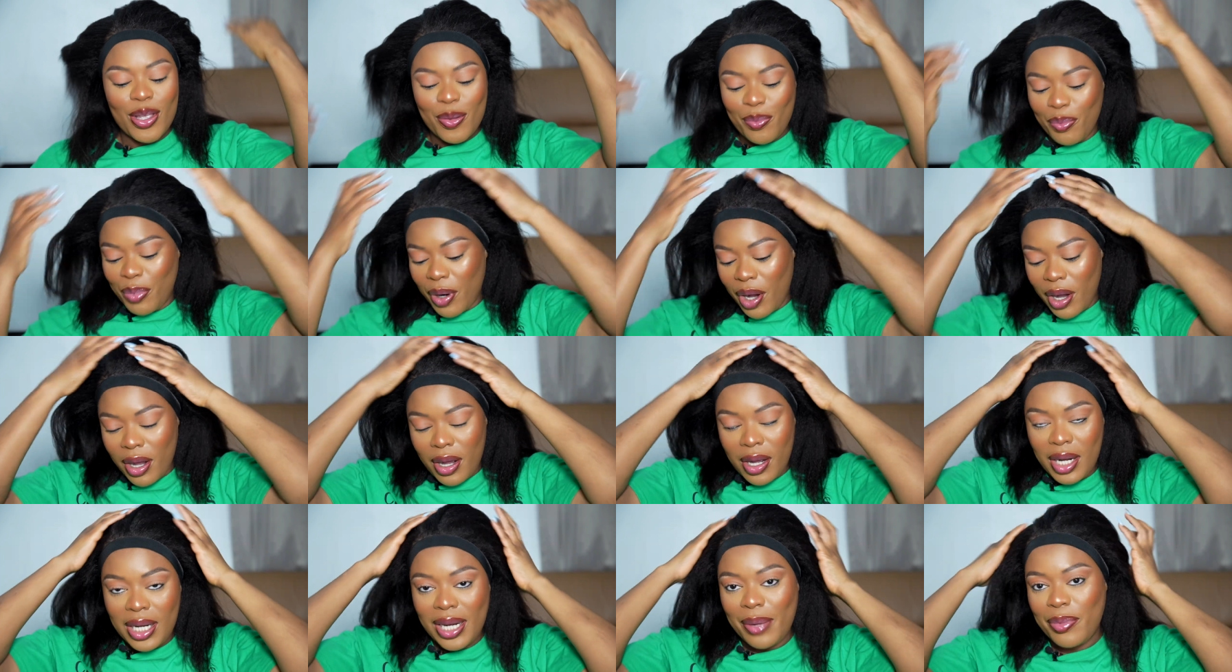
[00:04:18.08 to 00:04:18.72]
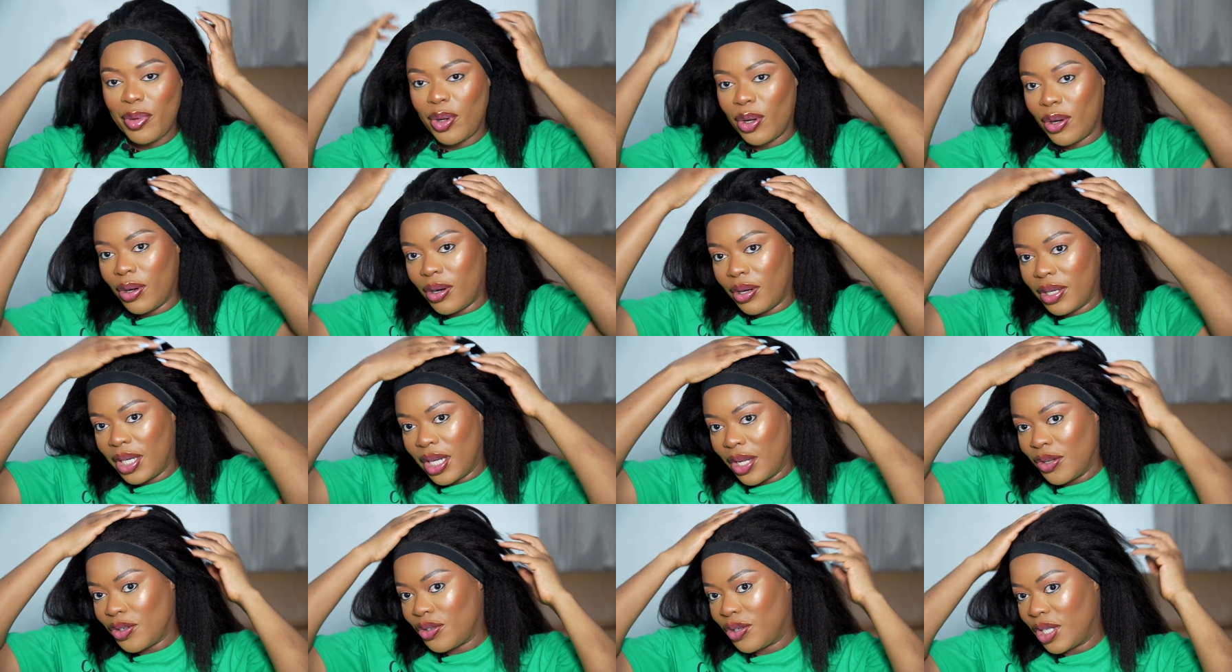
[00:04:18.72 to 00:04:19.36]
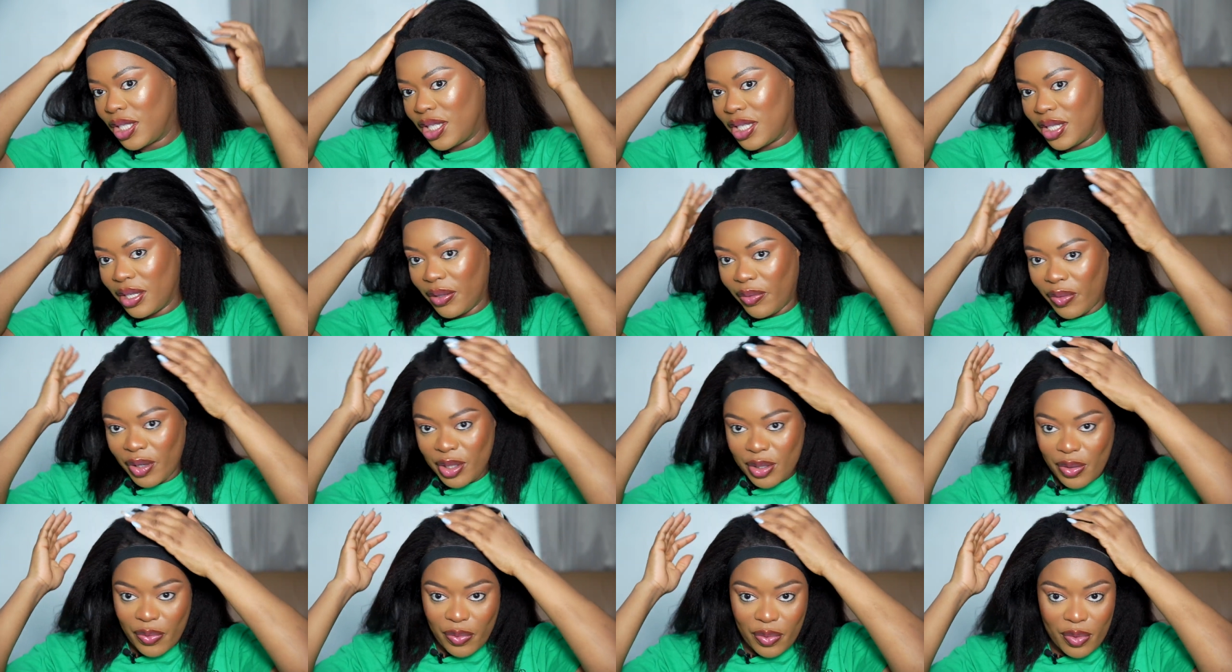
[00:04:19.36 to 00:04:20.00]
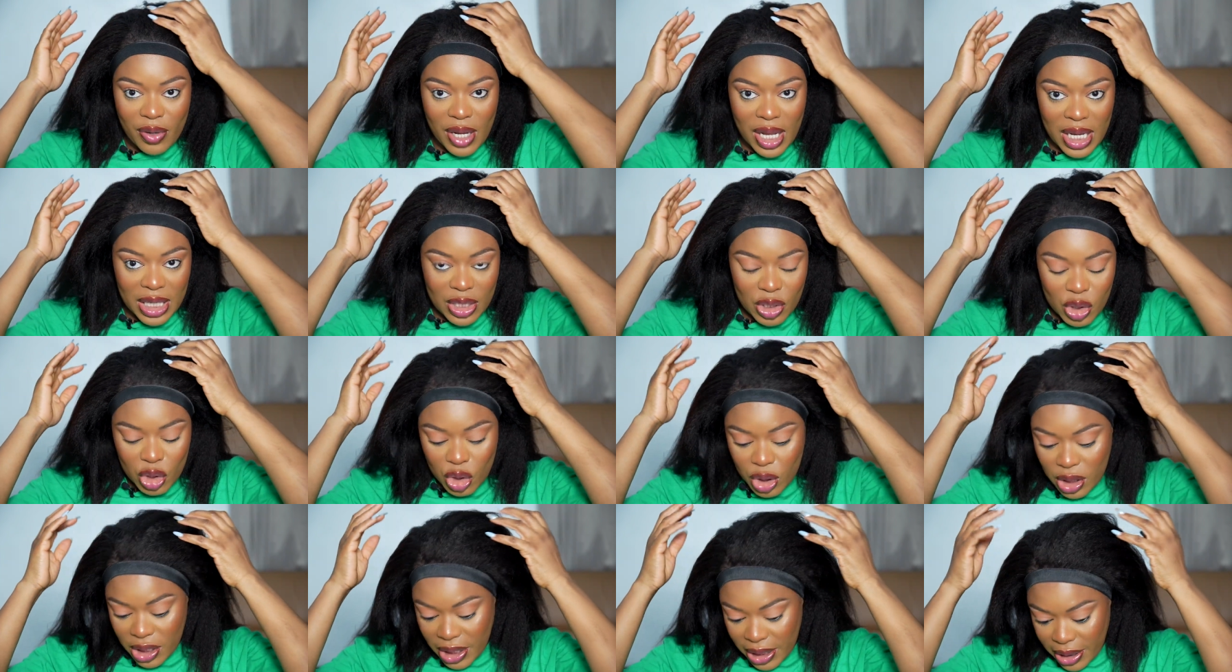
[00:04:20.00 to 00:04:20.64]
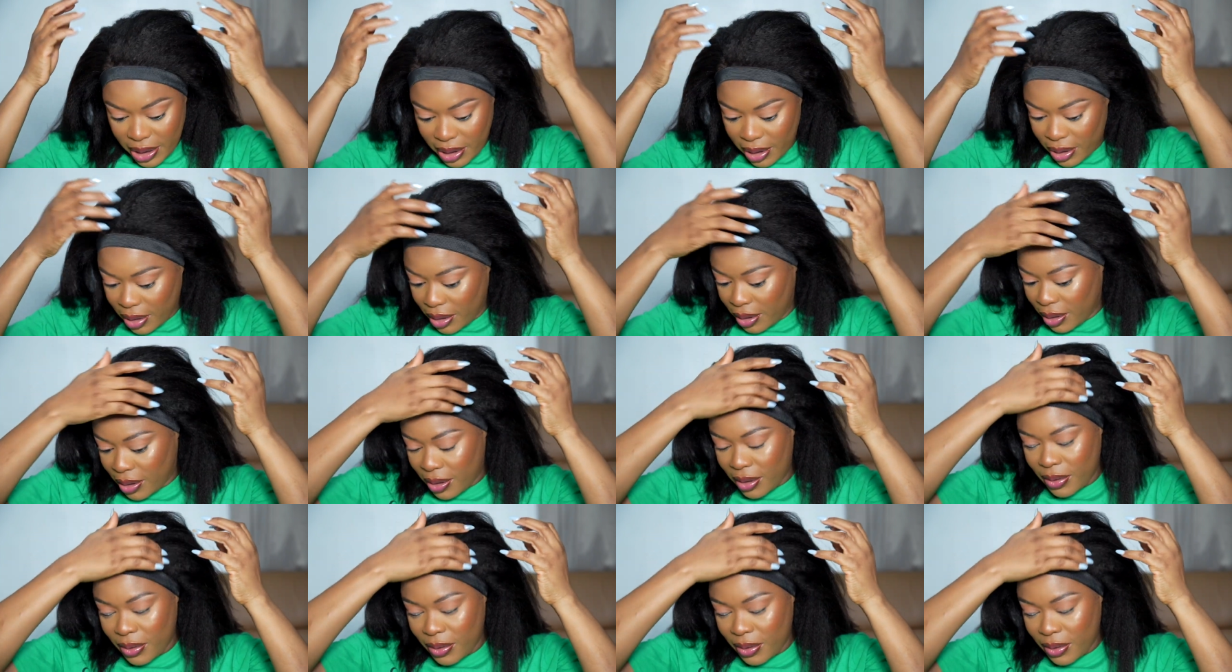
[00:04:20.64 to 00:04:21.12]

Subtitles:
But let me go on and straighten it first of all, actually.